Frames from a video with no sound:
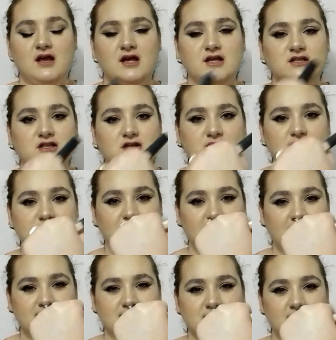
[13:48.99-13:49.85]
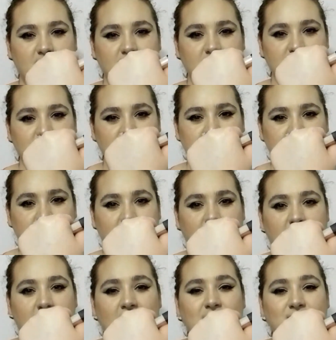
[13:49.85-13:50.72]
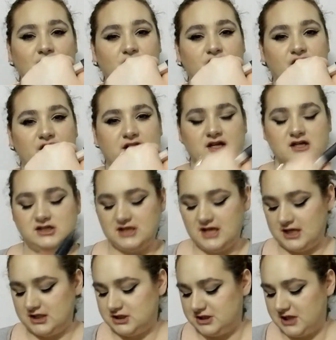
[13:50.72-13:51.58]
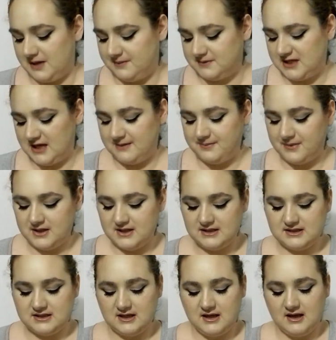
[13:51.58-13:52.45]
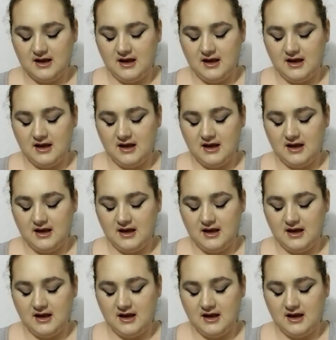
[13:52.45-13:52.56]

So see, it's not as high of a finish as Shape Tape is.